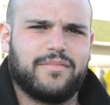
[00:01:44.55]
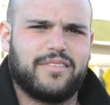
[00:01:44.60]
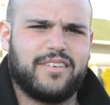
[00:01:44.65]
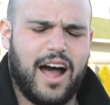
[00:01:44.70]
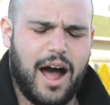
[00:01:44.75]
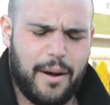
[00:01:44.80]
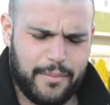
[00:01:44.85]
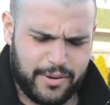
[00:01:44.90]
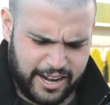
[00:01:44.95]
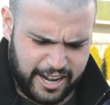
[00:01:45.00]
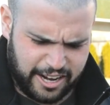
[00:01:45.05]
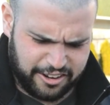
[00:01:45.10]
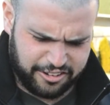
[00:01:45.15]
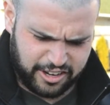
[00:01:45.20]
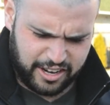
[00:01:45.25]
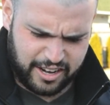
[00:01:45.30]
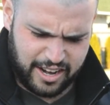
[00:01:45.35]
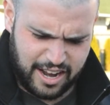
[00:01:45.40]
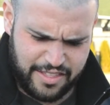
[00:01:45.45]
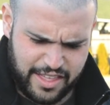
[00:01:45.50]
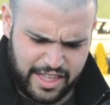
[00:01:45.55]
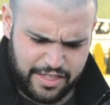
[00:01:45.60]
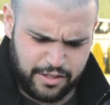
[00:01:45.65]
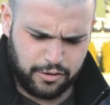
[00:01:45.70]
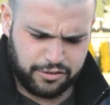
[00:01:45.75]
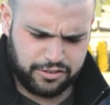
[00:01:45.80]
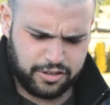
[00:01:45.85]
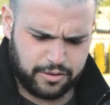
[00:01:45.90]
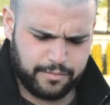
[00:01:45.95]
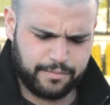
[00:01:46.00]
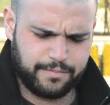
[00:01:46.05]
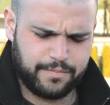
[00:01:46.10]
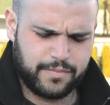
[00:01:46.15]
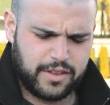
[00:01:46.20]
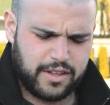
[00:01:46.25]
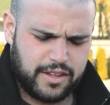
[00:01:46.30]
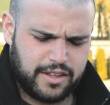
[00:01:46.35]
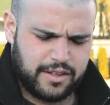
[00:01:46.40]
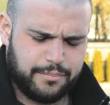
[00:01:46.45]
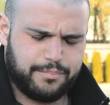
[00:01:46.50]
combination. And then there's some
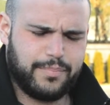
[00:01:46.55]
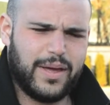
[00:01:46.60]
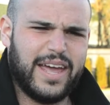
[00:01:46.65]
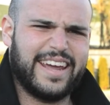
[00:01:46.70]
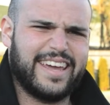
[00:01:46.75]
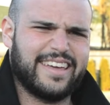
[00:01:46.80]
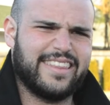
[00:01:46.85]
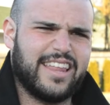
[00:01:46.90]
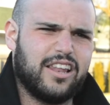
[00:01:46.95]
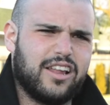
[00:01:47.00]
bacon